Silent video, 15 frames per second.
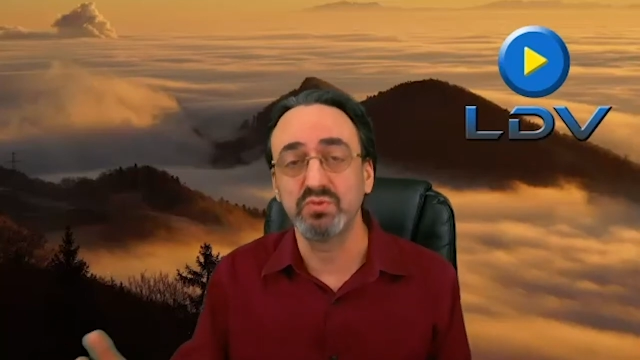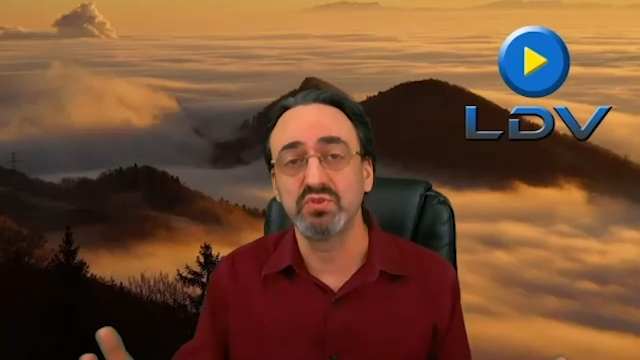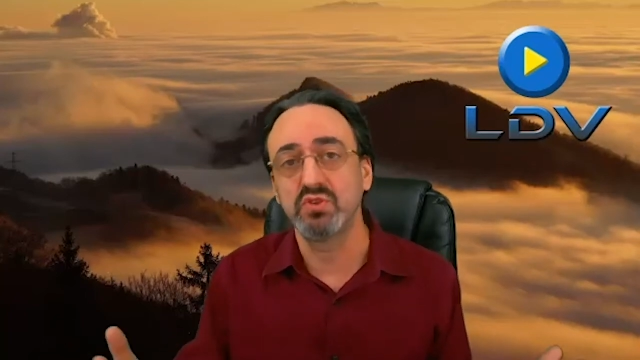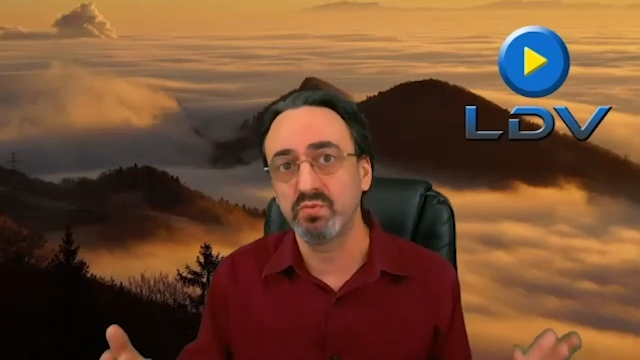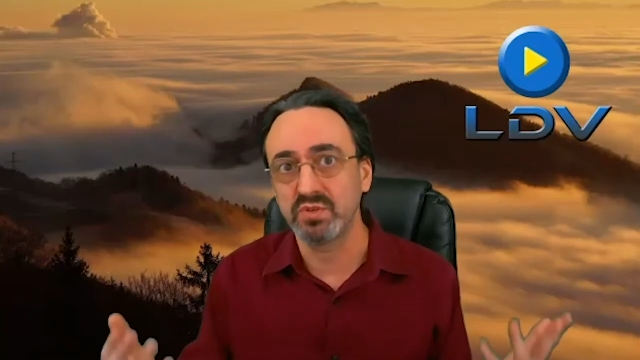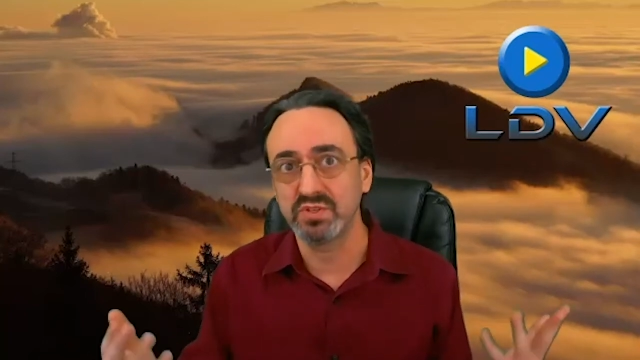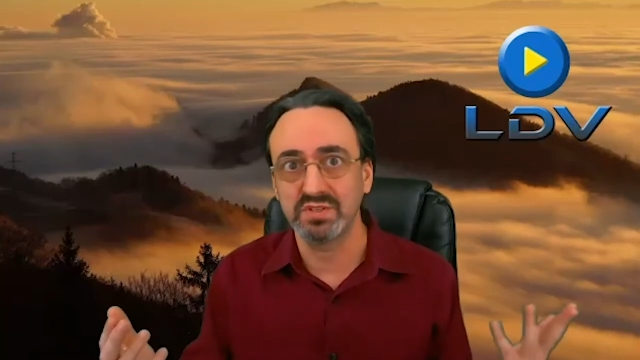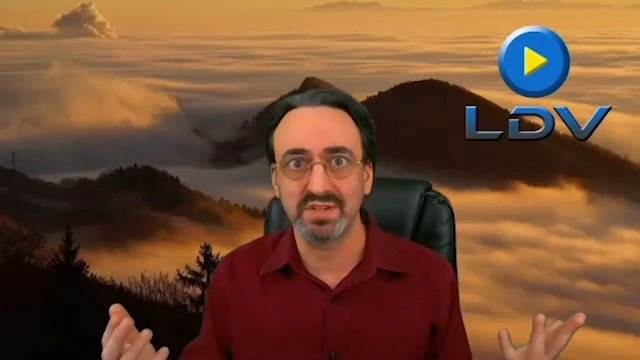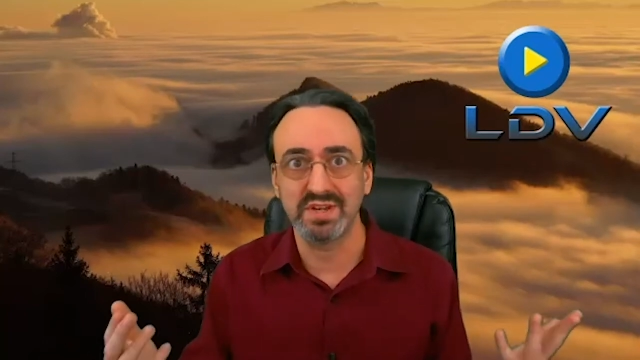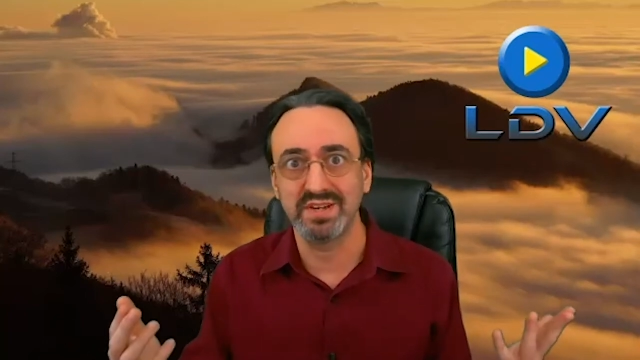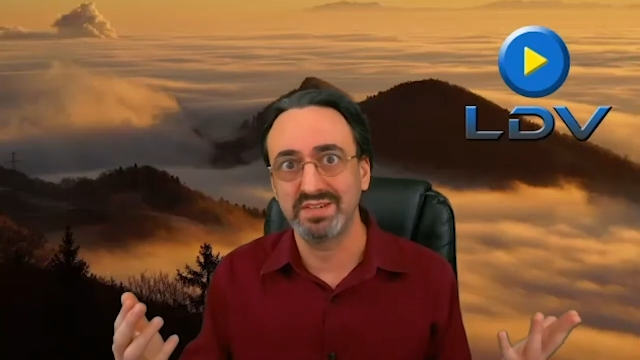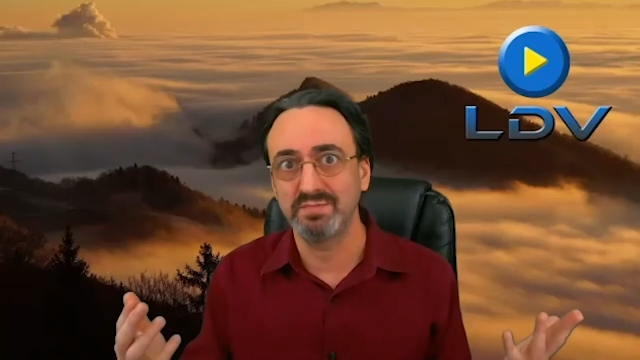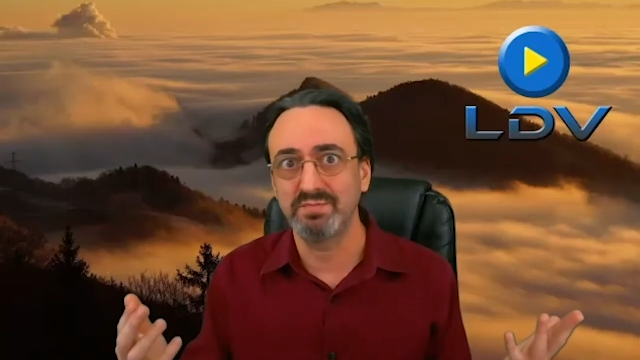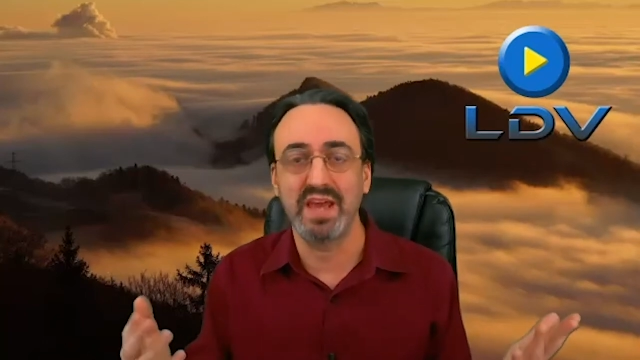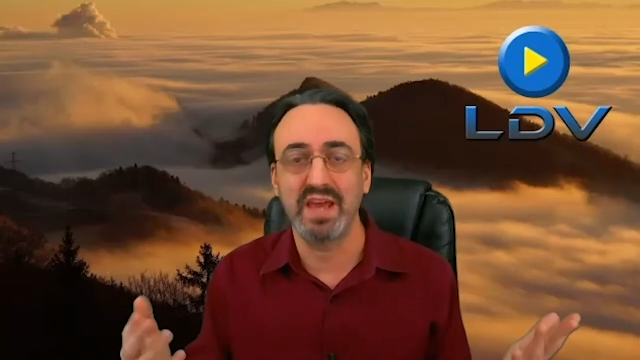was designed to
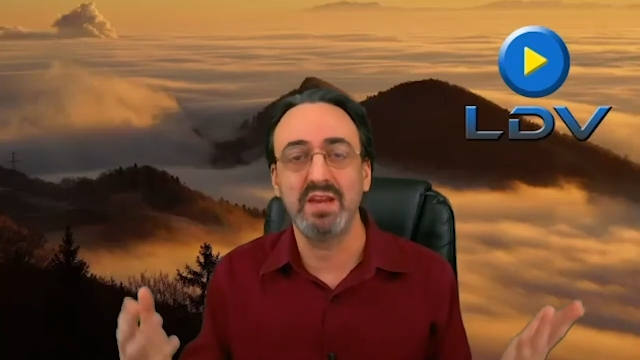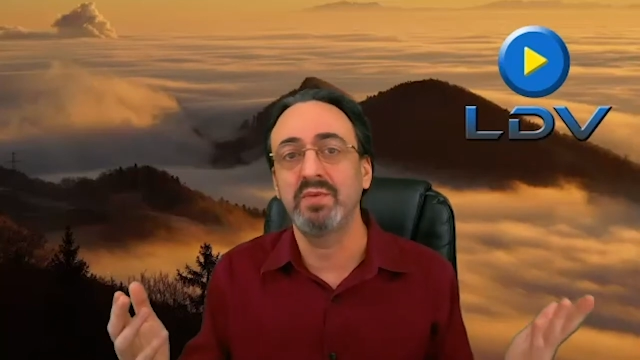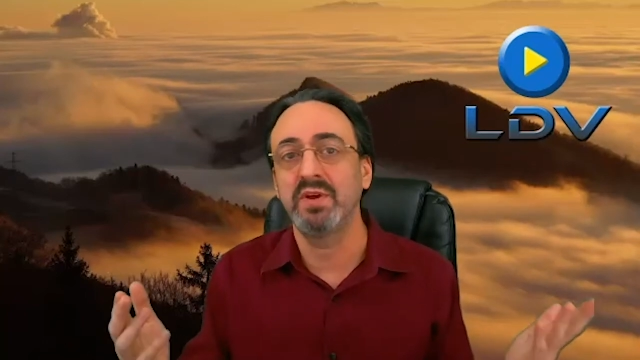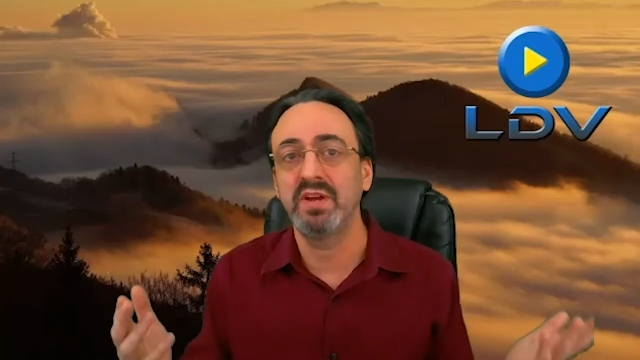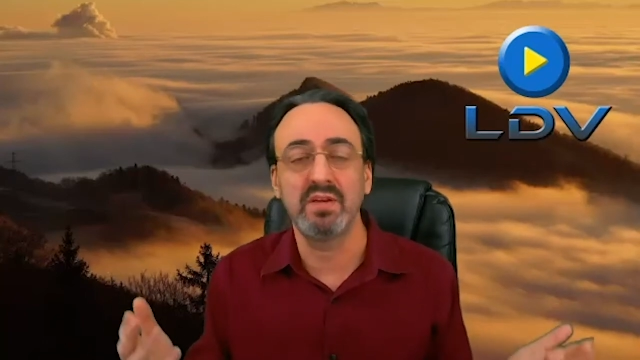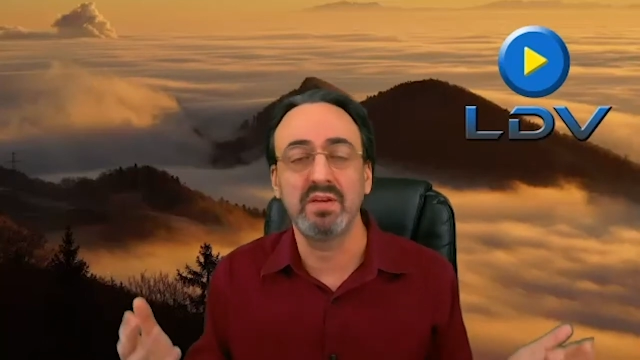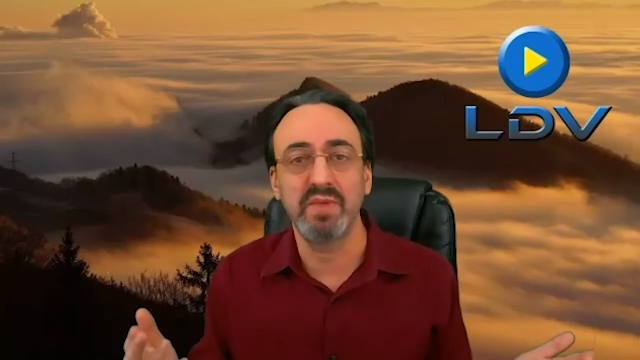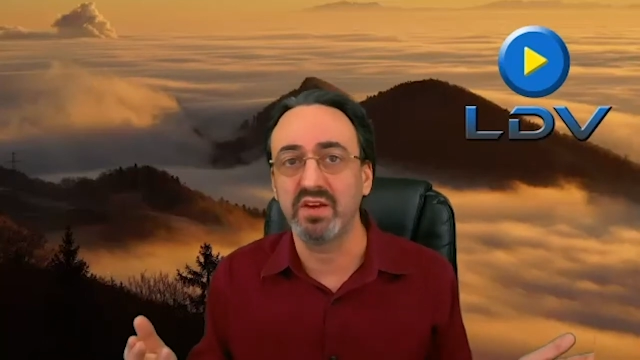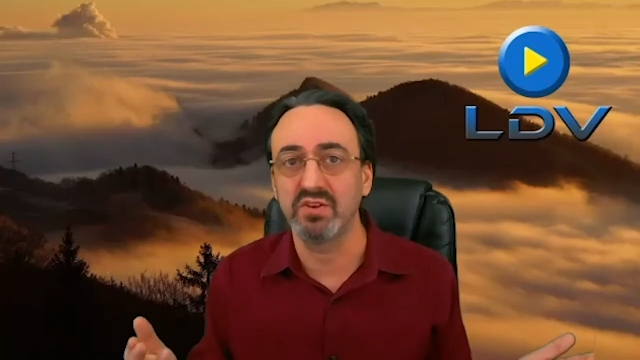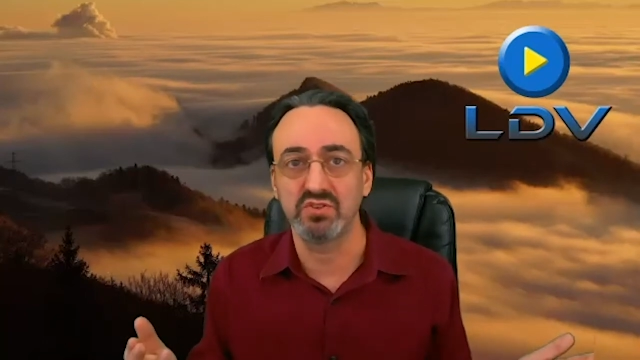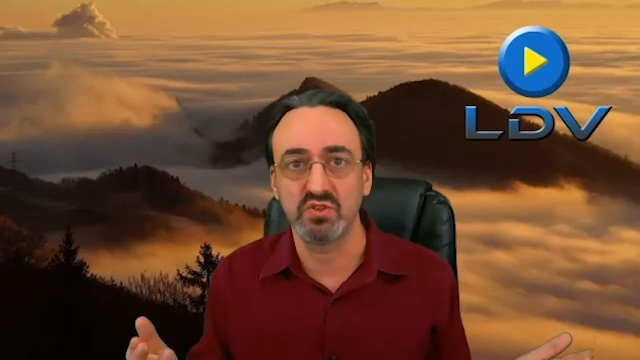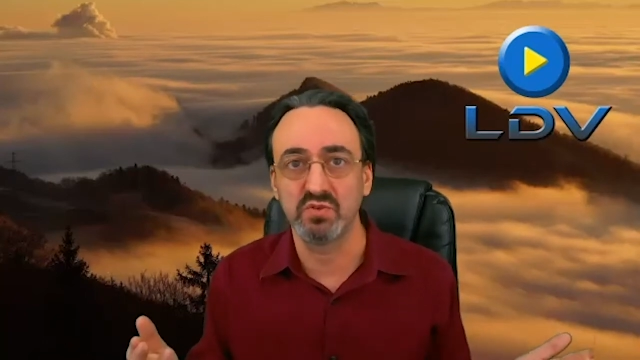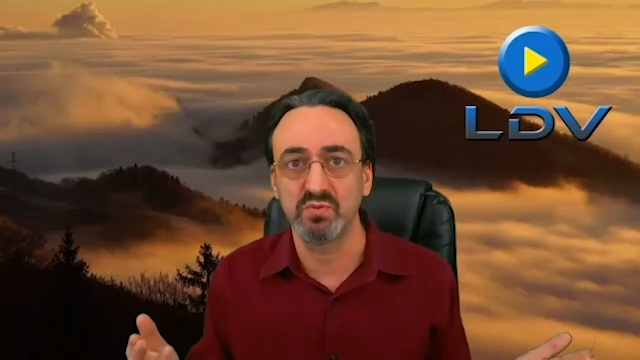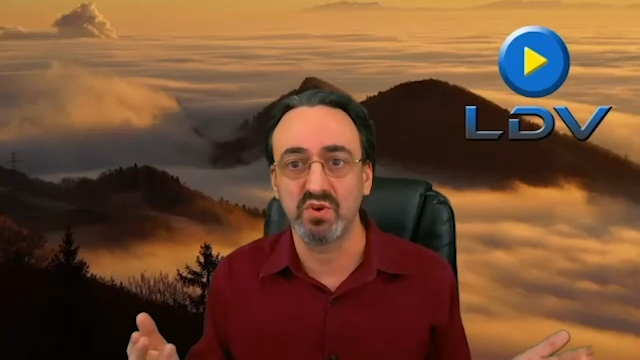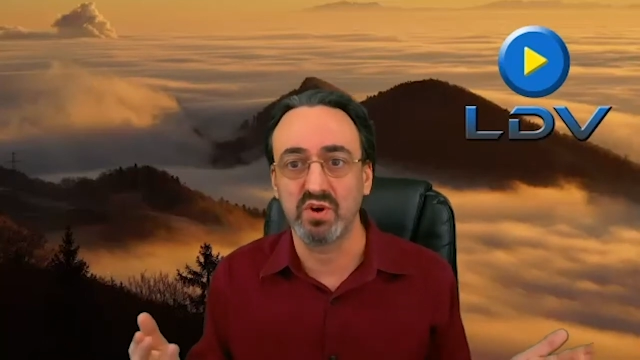be, anybody can make a
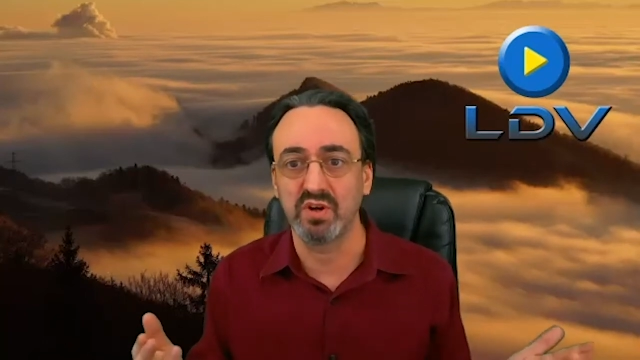Zoom call.